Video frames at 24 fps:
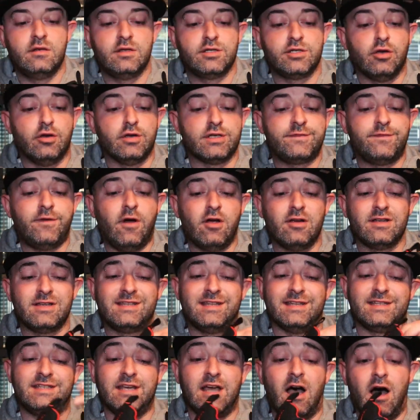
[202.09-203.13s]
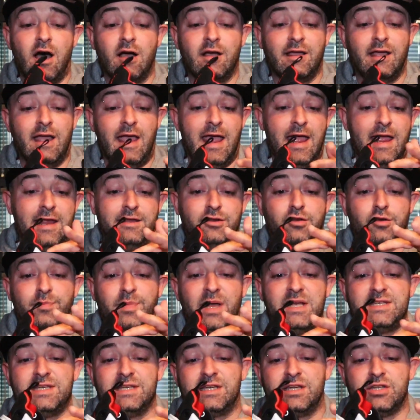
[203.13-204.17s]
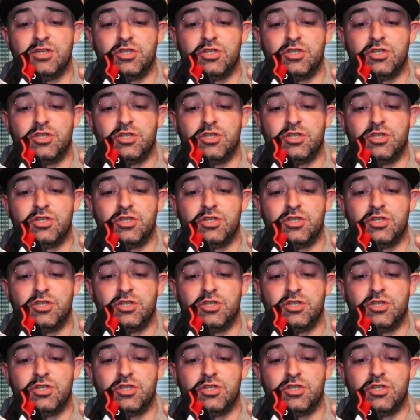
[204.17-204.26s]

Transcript: So as far as the tongue and your basic